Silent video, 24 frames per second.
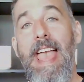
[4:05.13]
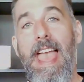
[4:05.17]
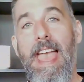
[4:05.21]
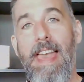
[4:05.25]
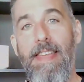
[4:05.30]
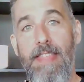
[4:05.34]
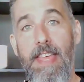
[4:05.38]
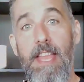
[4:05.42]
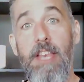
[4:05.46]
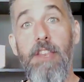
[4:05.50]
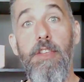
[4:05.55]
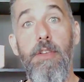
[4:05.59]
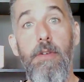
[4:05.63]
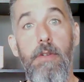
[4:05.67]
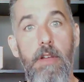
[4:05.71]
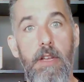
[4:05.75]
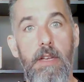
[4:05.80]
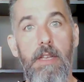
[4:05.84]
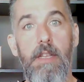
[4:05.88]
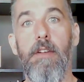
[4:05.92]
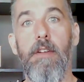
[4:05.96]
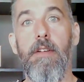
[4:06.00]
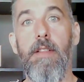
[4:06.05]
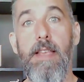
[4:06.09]
And then you
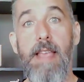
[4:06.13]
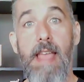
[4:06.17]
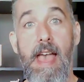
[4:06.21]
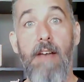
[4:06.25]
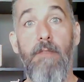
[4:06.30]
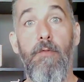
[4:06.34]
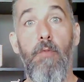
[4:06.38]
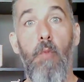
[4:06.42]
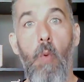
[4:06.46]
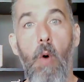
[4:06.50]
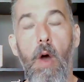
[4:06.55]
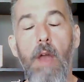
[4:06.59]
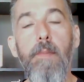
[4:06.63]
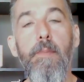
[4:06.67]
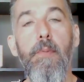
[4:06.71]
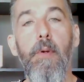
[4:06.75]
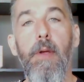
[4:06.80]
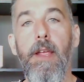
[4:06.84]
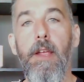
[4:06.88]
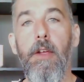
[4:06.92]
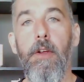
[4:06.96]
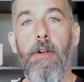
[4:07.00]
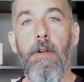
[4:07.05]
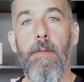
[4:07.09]
could literally have one
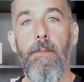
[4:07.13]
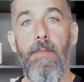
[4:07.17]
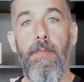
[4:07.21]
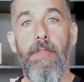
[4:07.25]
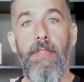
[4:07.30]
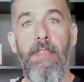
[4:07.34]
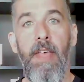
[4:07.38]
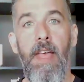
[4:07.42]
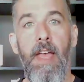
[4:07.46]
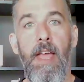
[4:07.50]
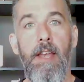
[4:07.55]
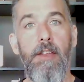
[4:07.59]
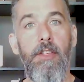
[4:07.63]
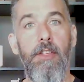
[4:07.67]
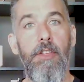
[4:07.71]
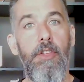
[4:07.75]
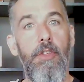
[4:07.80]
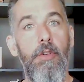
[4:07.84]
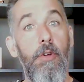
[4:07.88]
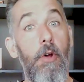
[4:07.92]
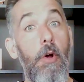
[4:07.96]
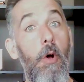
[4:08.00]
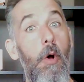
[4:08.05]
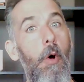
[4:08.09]
breaker that
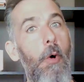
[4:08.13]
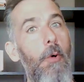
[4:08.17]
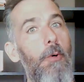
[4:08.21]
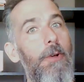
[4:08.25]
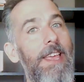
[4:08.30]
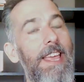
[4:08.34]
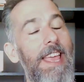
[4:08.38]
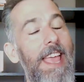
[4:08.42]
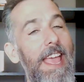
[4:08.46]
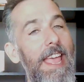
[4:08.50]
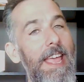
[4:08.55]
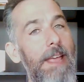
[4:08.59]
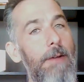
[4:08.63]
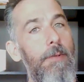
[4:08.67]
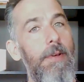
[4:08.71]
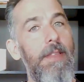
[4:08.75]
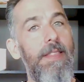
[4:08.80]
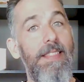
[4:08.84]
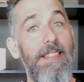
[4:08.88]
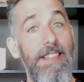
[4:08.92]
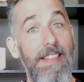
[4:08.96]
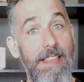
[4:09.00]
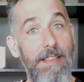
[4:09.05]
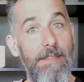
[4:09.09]
you're okay
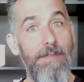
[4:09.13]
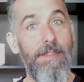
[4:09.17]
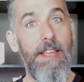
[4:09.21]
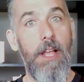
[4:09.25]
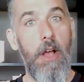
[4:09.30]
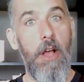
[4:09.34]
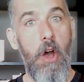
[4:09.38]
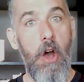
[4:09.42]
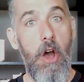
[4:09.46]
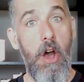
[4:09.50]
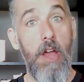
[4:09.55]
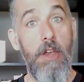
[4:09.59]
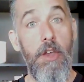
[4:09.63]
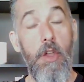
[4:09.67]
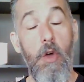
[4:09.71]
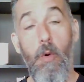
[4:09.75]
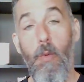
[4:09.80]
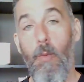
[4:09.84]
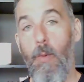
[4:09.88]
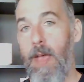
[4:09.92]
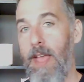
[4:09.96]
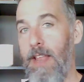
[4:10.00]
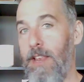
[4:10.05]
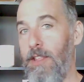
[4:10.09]
with leaving on
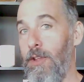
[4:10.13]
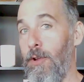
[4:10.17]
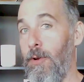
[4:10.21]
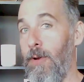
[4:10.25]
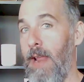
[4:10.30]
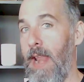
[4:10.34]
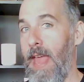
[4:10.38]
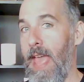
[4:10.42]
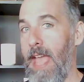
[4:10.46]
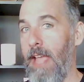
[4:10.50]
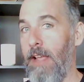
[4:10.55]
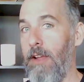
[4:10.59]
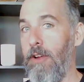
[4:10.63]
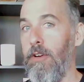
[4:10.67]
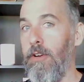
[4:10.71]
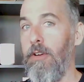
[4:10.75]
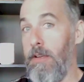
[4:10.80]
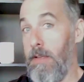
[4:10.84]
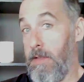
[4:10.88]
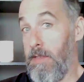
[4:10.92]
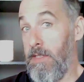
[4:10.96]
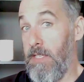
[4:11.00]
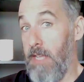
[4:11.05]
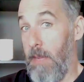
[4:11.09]
when you're at anchor,
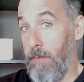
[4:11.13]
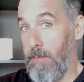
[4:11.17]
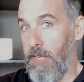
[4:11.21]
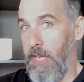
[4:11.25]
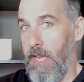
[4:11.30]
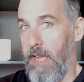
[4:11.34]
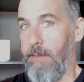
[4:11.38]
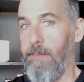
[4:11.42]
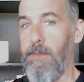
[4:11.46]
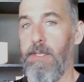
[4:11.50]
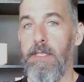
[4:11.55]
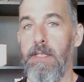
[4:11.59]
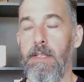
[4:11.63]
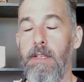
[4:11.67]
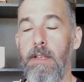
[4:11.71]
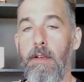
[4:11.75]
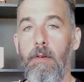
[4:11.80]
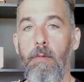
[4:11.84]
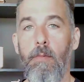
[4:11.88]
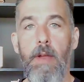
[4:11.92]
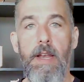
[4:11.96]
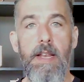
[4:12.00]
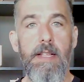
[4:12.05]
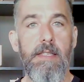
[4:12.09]
sometimes
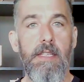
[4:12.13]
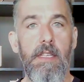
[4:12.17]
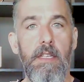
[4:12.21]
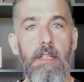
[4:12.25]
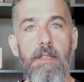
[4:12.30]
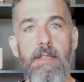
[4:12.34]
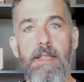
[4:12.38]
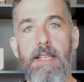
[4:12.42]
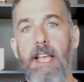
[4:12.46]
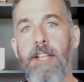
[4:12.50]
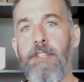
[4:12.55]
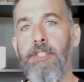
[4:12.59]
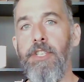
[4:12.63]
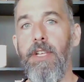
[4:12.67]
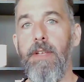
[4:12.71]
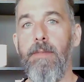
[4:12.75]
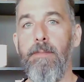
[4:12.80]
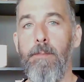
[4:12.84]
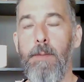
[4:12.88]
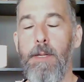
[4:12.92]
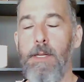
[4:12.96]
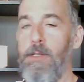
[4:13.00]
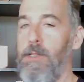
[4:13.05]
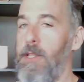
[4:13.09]
when it's a little sketchy,
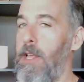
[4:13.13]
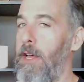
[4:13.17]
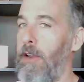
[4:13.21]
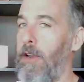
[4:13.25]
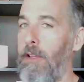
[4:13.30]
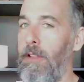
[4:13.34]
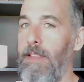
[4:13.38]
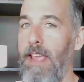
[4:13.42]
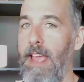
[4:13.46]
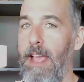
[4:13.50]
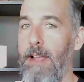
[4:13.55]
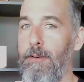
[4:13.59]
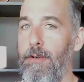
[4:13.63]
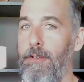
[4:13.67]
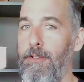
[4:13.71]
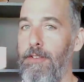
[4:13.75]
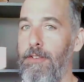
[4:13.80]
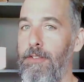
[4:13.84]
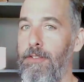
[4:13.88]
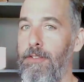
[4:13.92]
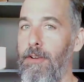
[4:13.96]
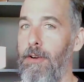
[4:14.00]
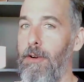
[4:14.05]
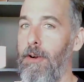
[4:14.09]
because not all the
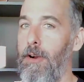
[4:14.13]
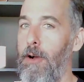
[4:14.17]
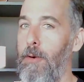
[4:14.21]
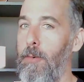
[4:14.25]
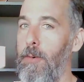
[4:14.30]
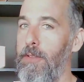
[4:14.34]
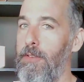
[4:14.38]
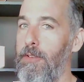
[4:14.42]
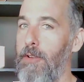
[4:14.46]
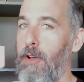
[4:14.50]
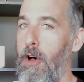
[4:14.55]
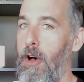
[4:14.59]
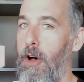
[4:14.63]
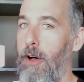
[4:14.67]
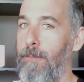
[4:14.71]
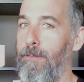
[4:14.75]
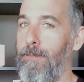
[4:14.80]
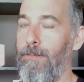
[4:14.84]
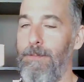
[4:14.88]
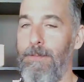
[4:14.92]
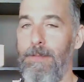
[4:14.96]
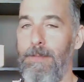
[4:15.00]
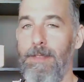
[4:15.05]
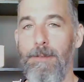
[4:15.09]
anchorages are always calm,
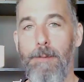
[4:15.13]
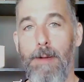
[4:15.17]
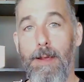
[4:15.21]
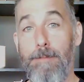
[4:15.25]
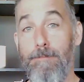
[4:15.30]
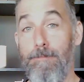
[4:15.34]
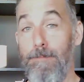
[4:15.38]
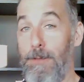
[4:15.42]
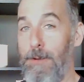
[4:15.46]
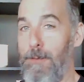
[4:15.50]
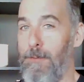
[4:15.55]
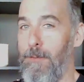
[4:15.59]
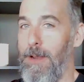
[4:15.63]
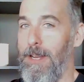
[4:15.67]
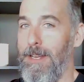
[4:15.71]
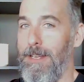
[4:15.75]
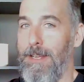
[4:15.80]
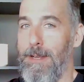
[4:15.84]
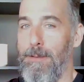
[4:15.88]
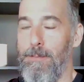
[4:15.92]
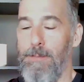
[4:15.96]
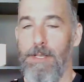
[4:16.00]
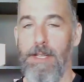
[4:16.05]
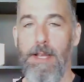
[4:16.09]
right? The wind
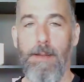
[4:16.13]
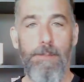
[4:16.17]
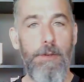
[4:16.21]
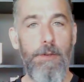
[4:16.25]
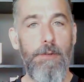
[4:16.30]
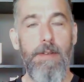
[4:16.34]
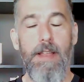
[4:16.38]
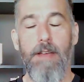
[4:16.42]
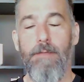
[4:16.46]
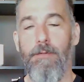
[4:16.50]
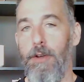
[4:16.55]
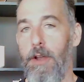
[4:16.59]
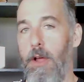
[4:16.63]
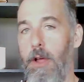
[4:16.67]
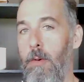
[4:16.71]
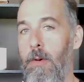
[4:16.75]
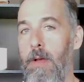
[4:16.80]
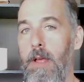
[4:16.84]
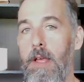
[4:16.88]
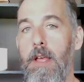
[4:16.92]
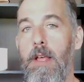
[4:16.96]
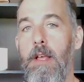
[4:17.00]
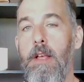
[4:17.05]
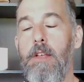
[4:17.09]
comes up, you never know.
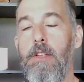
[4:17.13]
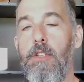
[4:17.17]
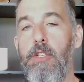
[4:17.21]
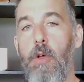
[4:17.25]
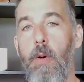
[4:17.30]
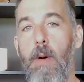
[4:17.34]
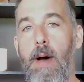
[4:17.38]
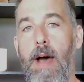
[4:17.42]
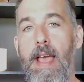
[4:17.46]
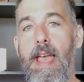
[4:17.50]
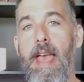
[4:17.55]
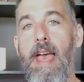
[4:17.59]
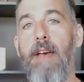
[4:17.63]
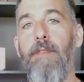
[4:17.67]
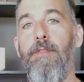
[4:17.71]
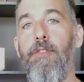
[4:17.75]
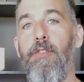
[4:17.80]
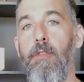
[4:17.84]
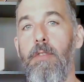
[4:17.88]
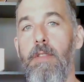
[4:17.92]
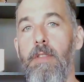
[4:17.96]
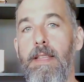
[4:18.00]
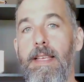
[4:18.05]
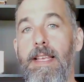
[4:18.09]
So I have
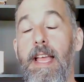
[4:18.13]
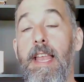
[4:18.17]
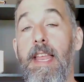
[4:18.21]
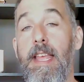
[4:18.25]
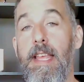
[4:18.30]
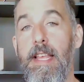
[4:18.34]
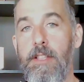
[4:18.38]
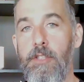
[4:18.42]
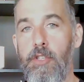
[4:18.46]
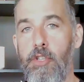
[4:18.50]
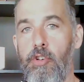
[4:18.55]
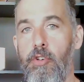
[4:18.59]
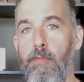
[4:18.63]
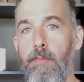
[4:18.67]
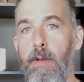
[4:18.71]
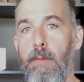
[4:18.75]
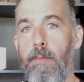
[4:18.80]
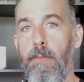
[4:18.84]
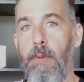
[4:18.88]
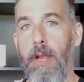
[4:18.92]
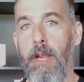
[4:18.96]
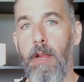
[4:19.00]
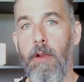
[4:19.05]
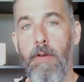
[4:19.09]
certainly an
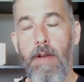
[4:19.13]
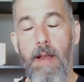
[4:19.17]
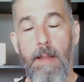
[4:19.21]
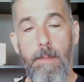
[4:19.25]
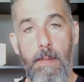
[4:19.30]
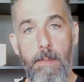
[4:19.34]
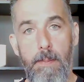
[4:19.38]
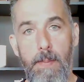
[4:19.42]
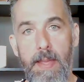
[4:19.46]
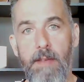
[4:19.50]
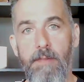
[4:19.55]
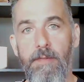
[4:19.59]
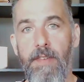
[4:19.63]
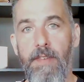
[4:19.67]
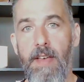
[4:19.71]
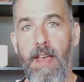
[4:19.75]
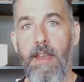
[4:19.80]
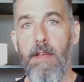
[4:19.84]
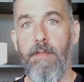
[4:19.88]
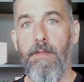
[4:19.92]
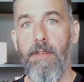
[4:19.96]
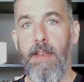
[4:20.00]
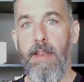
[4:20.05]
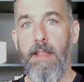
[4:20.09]
instrument breaker, and I'm a big fan
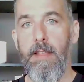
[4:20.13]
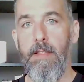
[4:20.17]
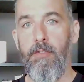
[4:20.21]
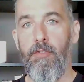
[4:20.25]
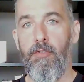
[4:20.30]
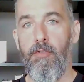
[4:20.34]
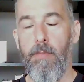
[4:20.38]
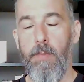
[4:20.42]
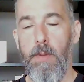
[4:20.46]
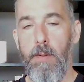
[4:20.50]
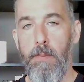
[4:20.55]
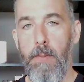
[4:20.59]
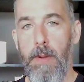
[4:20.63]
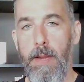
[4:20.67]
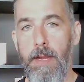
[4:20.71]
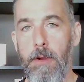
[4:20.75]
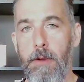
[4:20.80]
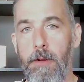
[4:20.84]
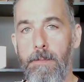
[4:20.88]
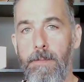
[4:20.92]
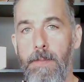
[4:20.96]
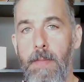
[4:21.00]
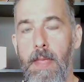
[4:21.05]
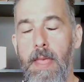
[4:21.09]
of an instrument
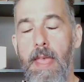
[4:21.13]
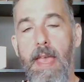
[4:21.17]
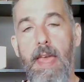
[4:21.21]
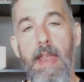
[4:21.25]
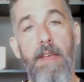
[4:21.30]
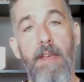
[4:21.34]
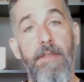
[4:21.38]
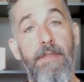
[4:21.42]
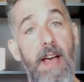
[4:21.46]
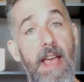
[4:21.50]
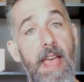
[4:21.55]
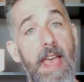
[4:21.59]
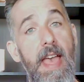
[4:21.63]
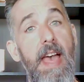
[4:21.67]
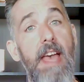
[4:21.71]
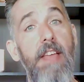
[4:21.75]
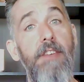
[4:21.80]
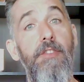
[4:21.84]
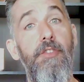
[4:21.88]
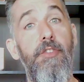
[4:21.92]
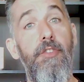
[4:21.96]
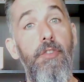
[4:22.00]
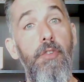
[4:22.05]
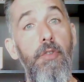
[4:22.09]
breaker. And if I
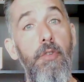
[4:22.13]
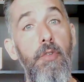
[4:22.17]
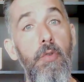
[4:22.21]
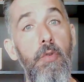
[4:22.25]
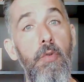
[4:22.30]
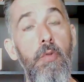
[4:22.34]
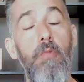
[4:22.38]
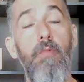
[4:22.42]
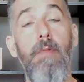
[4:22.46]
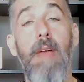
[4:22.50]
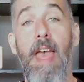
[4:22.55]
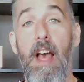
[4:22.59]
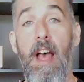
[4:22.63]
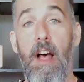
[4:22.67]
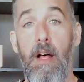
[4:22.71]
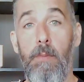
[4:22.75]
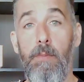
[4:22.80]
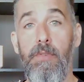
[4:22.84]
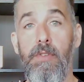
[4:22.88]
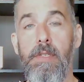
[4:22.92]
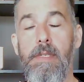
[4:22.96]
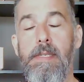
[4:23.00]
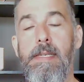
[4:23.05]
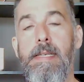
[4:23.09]
had two
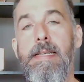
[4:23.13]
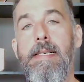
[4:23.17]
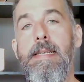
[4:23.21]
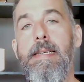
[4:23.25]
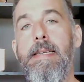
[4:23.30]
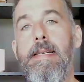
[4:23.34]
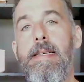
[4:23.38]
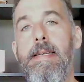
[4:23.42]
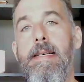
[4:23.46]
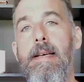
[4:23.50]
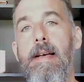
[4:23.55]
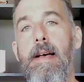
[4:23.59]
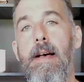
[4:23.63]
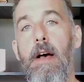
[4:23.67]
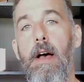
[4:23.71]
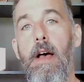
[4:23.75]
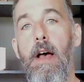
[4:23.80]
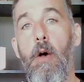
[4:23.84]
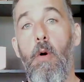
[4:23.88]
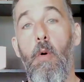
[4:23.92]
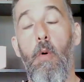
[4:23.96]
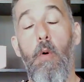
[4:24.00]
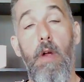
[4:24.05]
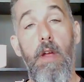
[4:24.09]
helms,
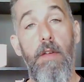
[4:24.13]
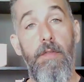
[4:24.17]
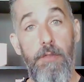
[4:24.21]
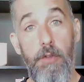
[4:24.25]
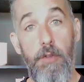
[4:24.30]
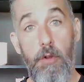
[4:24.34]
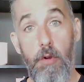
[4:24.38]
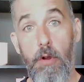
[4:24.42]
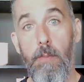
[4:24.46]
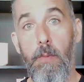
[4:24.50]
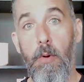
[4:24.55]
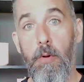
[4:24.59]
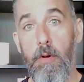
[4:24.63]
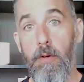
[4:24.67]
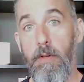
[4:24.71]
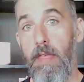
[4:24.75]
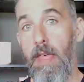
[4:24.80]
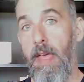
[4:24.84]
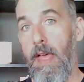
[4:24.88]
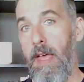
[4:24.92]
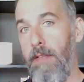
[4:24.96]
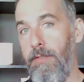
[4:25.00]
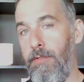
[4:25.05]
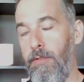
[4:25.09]
uh, or if you're a boater
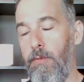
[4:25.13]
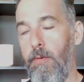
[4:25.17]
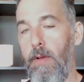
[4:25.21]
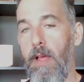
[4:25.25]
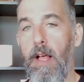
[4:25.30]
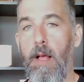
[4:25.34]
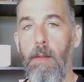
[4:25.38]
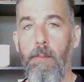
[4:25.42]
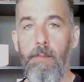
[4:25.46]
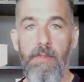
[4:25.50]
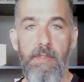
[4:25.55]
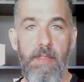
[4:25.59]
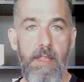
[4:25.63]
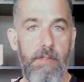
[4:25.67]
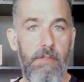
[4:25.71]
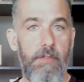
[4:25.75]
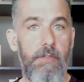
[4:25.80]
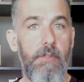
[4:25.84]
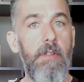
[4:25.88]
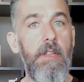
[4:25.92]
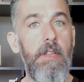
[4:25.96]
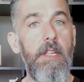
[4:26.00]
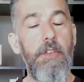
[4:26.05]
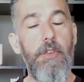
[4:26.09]
that has two helms, then
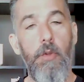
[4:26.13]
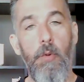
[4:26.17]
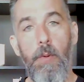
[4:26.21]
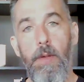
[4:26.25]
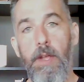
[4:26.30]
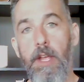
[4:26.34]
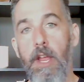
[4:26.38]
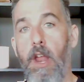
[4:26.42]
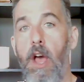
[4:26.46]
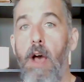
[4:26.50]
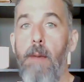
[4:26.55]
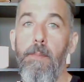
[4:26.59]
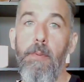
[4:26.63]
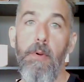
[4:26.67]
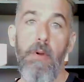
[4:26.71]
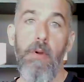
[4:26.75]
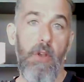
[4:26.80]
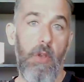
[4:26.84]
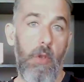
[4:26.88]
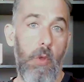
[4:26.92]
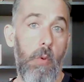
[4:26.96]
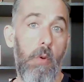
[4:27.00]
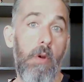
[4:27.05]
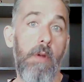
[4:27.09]
certainly doing an upper and
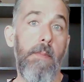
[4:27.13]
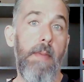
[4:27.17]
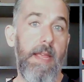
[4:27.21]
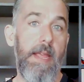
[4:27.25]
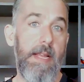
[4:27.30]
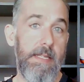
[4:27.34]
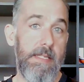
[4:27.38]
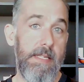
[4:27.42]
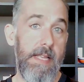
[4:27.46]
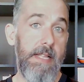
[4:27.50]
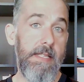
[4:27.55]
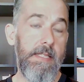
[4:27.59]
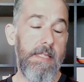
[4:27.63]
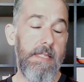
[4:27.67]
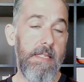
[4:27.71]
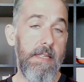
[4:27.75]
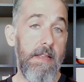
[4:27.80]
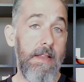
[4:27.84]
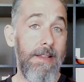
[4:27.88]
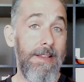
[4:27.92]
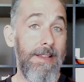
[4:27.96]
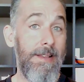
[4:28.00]
lower makes sense.